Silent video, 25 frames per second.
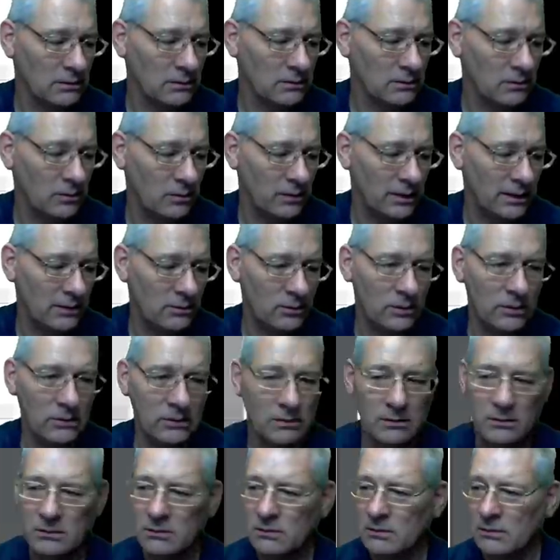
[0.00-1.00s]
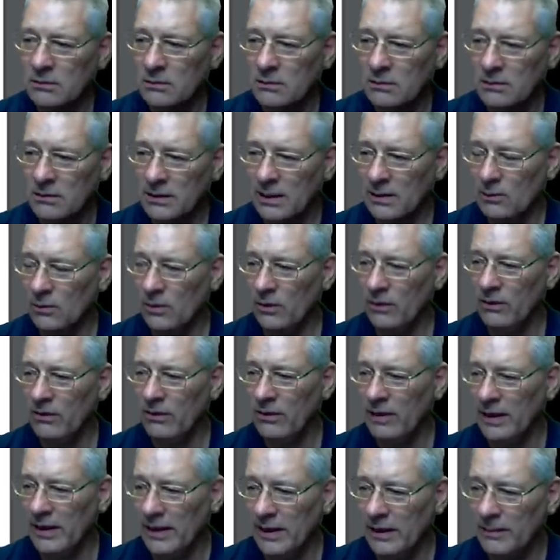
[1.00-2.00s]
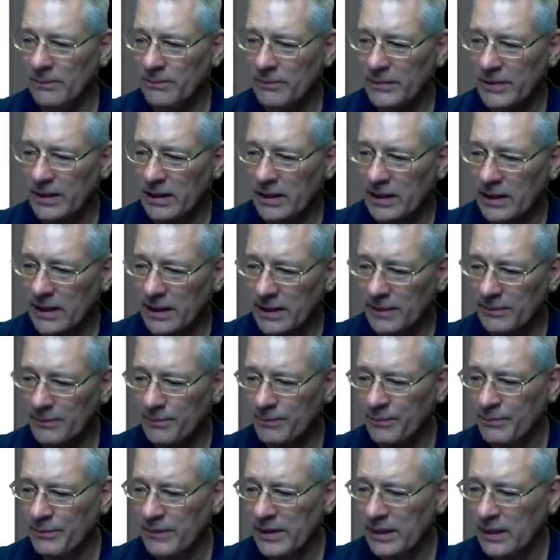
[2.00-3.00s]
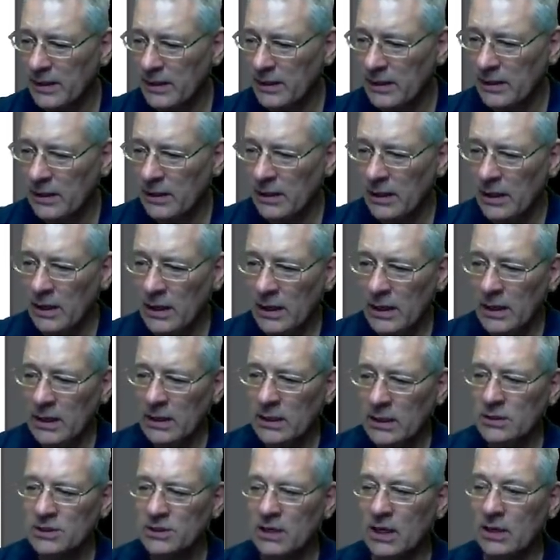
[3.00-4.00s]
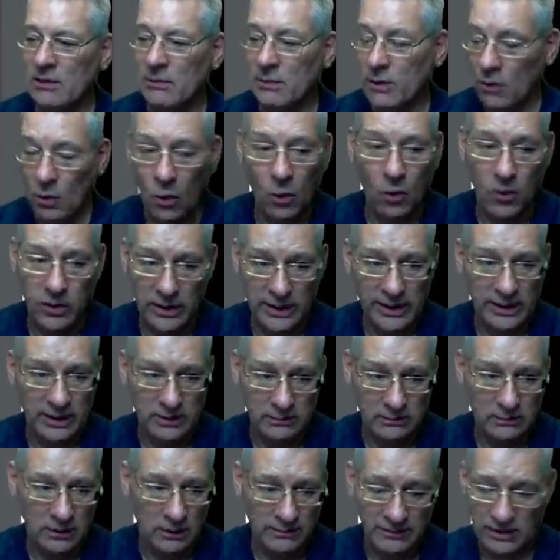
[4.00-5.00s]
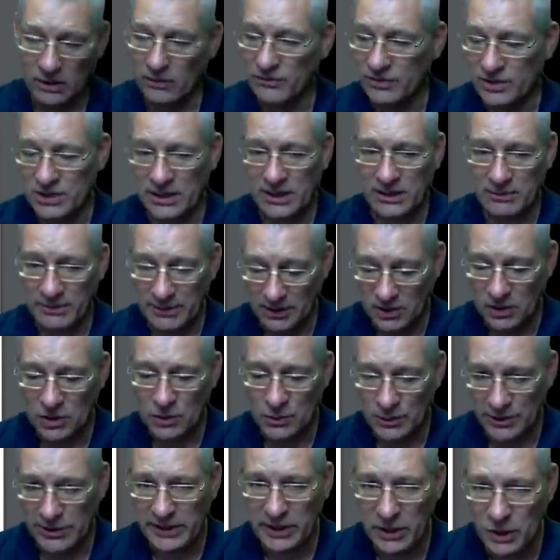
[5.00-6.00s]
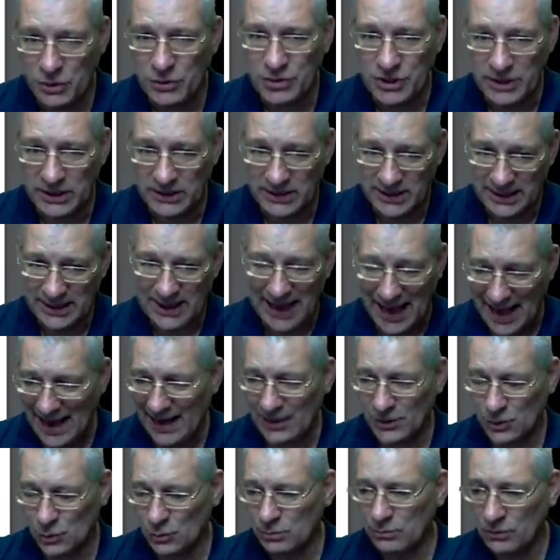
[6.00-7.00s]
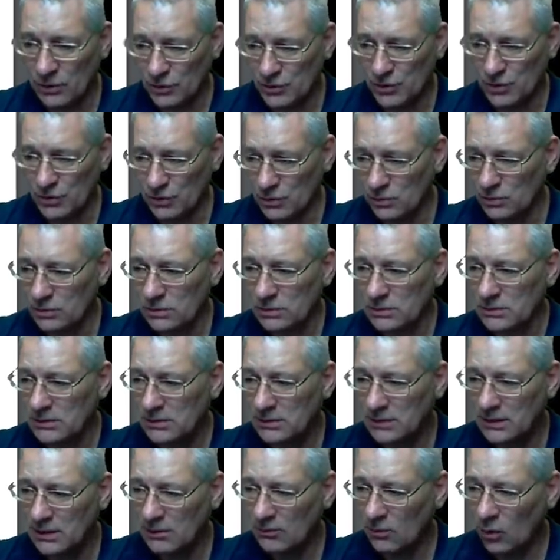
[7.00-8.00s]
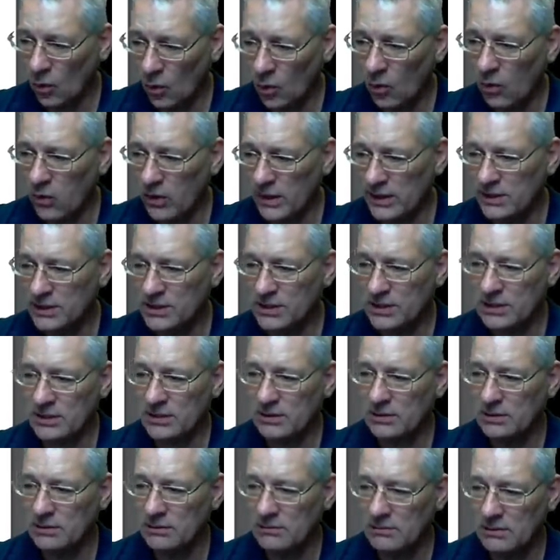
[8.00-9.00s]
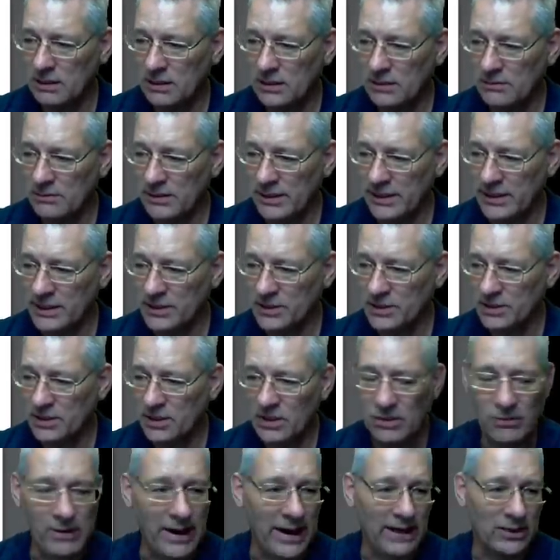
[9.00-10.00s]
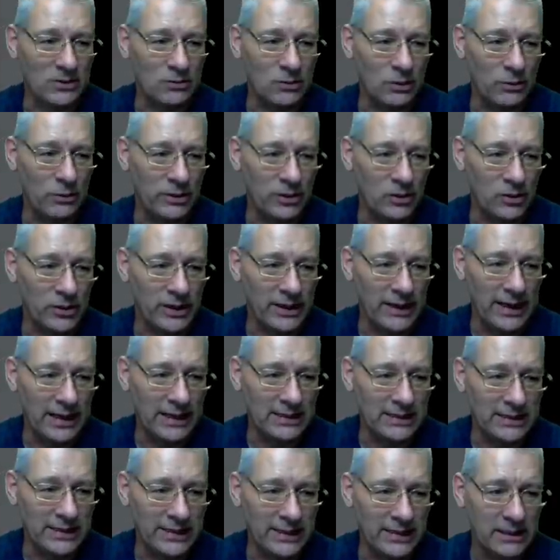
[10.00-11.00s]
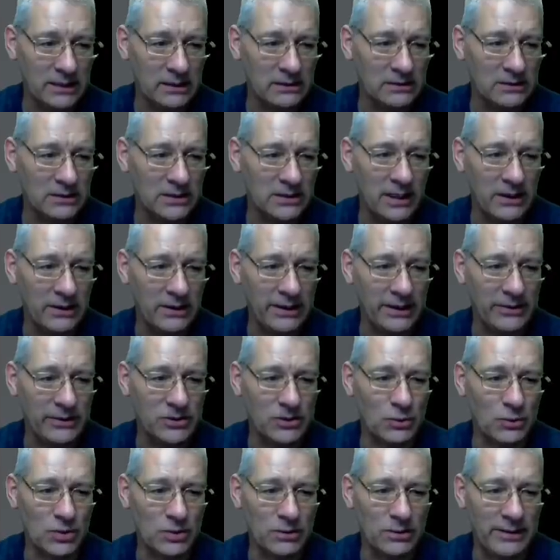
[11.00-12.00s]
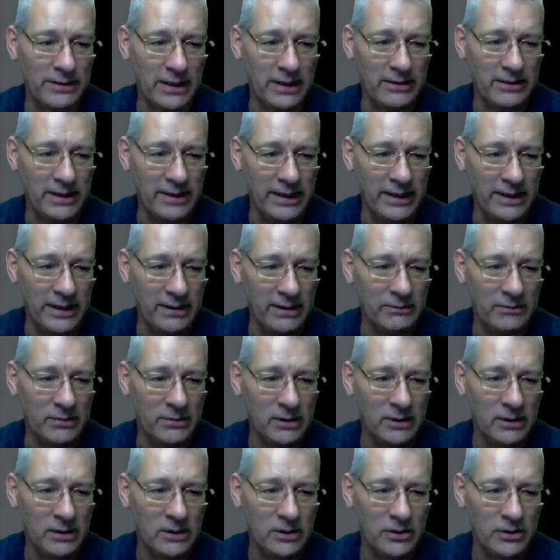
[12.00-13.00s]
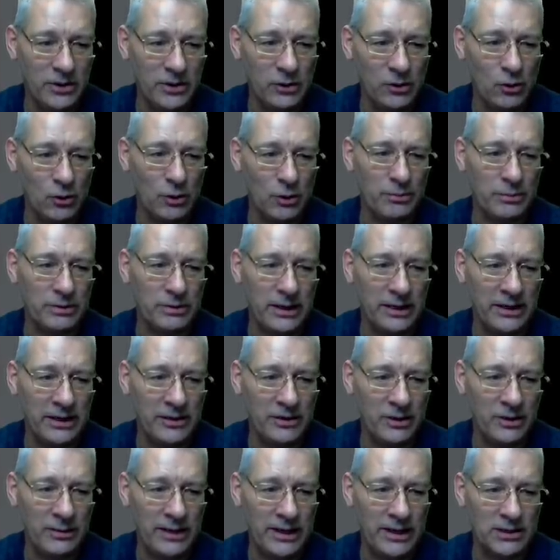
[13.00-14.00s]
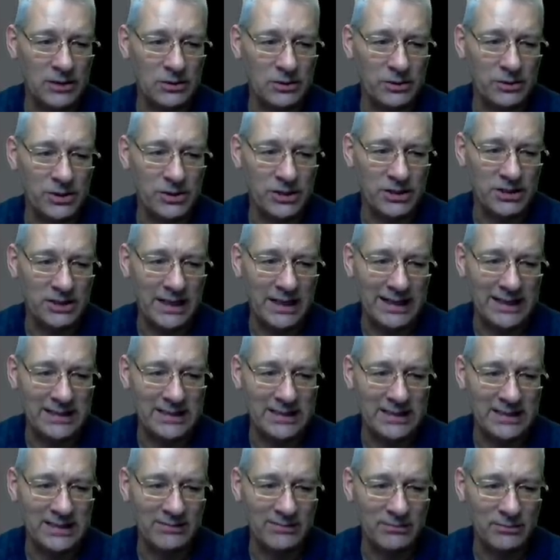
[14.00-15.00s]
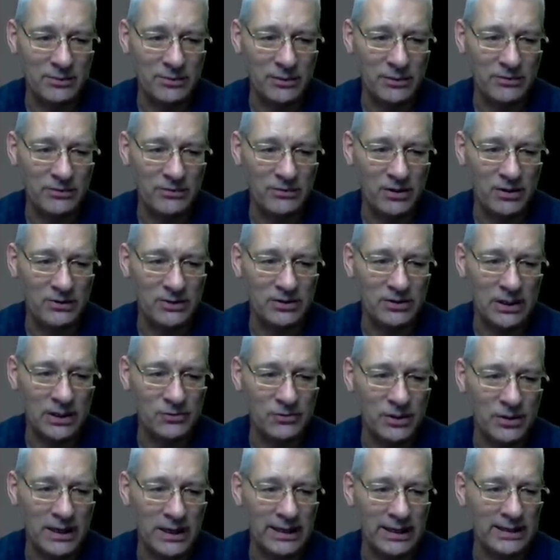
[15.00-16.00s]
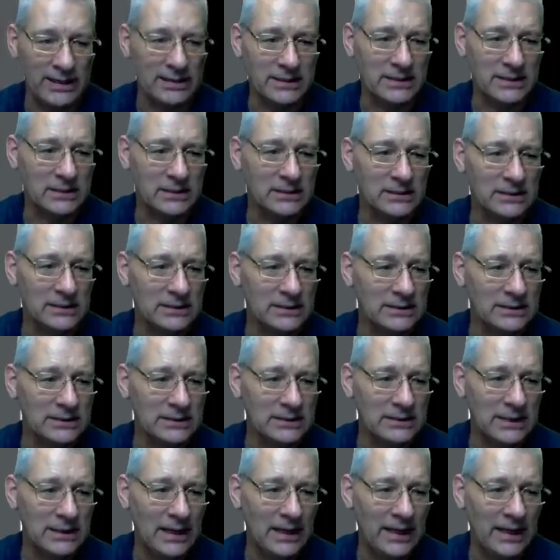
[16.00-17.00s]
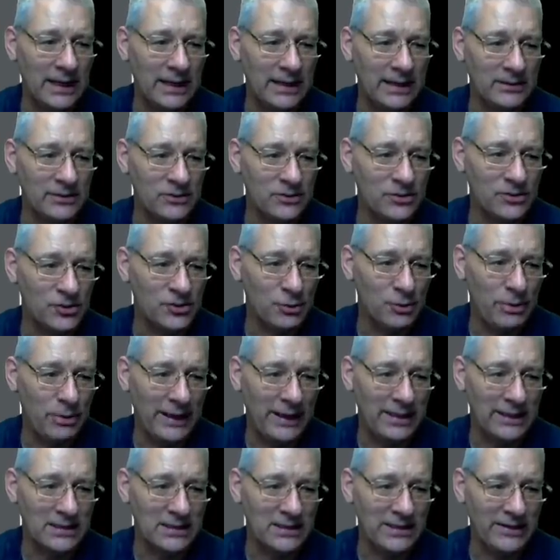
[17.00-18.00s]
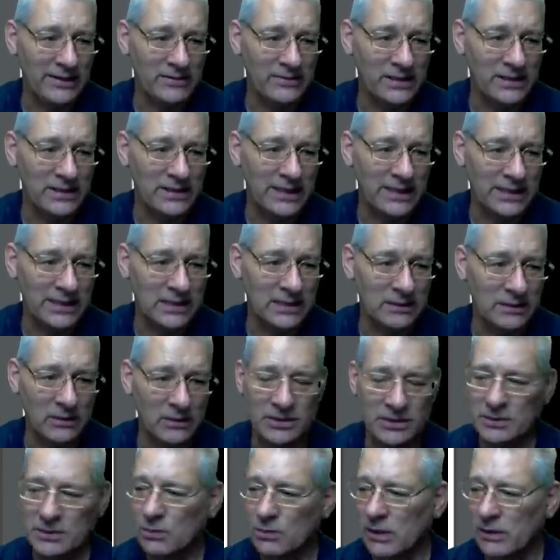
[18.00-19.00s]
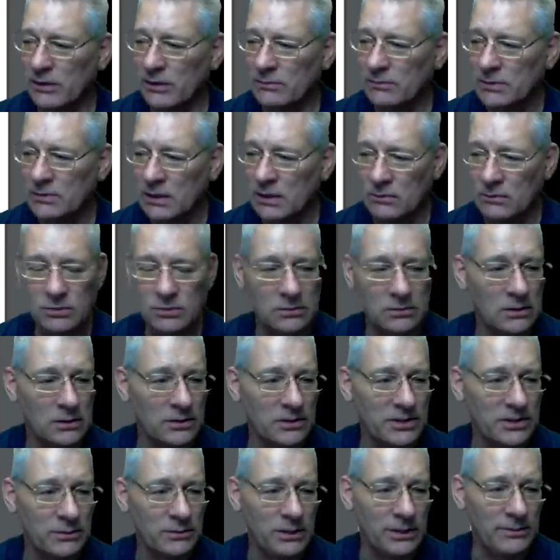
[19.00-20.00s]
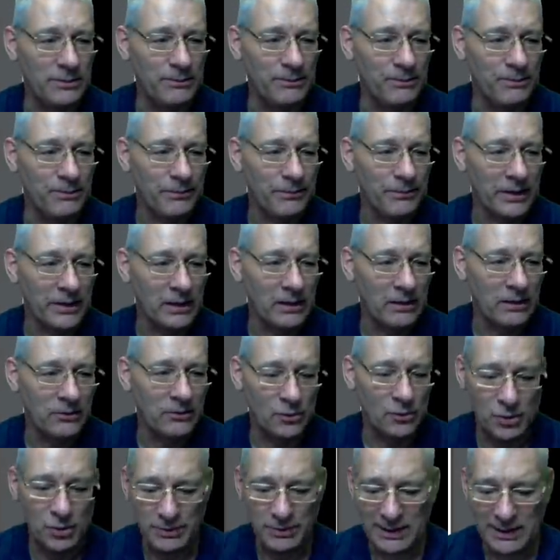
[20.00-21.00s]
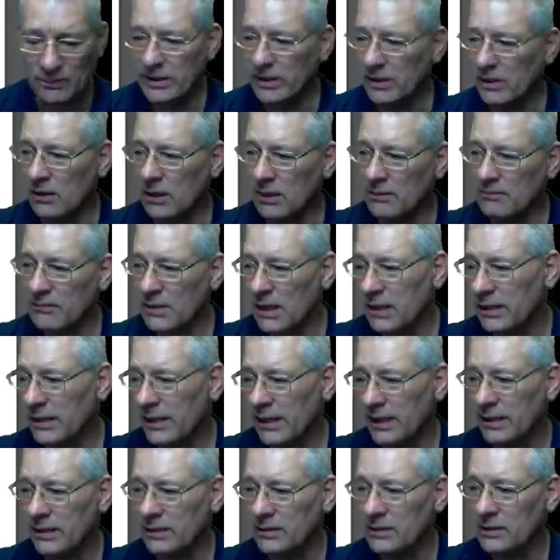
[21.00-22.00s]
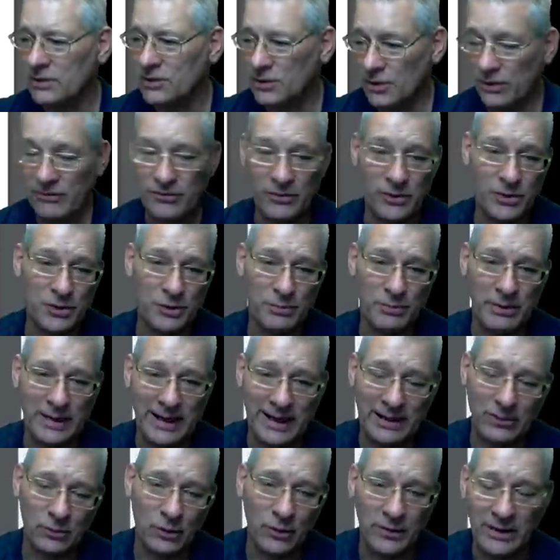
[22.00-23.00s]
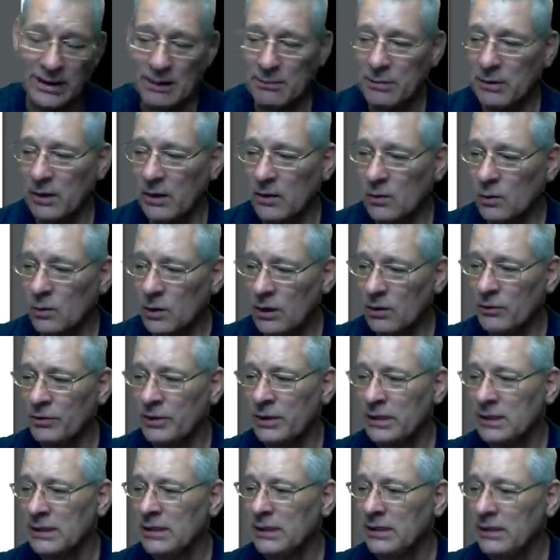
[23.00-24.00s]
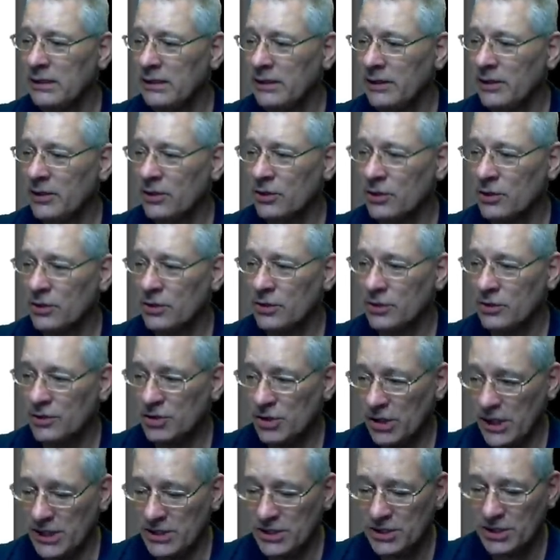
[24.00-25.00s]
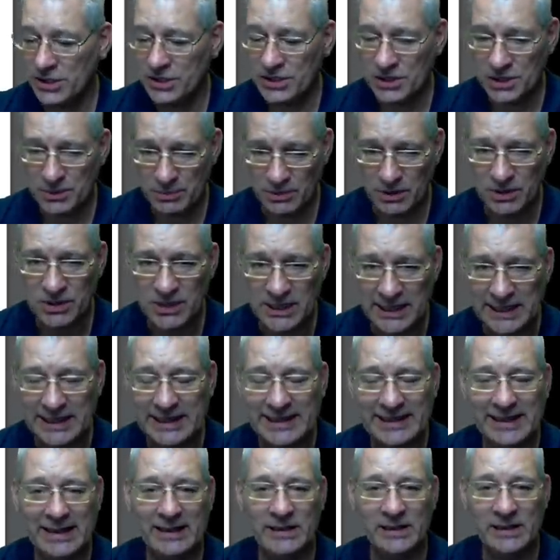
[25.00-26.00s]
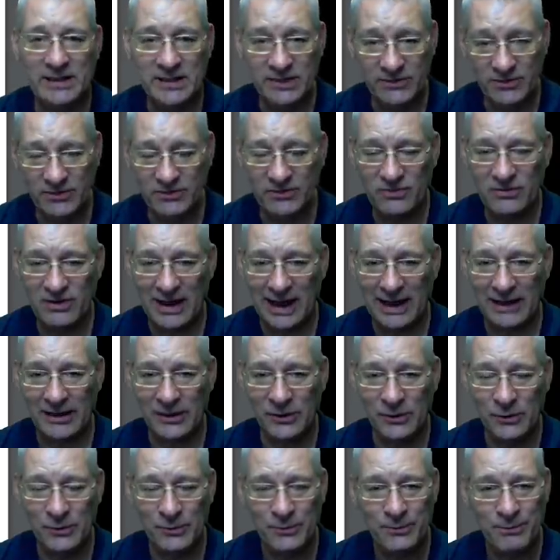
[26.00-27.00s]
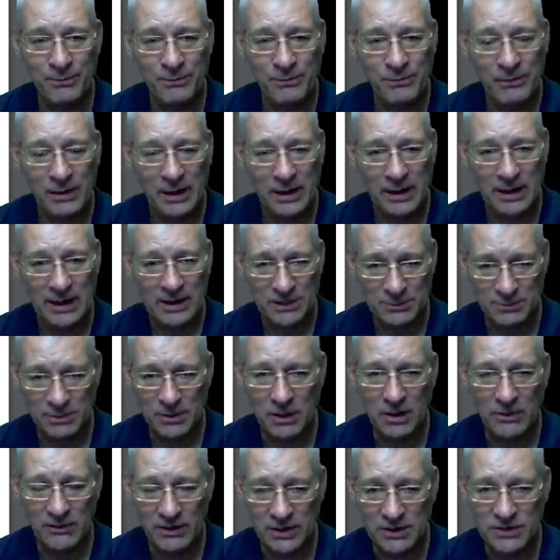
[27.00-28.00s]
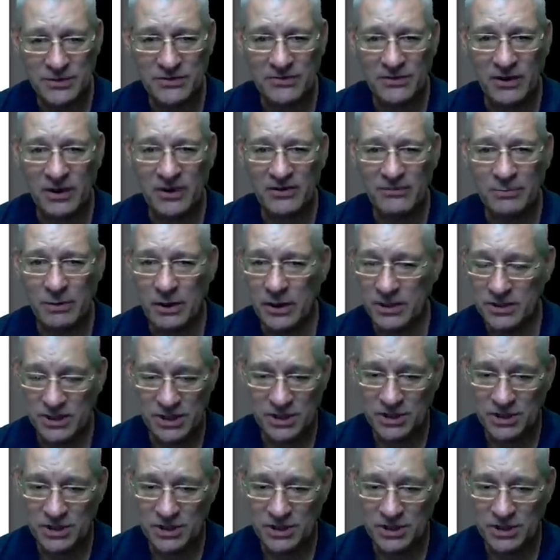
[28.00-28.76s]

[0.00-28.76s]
Not that one. That one there. Okay. So, but all the, I mean, obviously, because we're using the actual module, um, all this um, is correct, what we're looking at here. So here it talks about the um, Europe and US, which is 87.5 to 108, and Japan 76 to 91. Oh, 91. I thought Japan went higher. Okay. So if you're in Japan or in that part of the world, you can change it just by sending down a different value as part of those five bytes.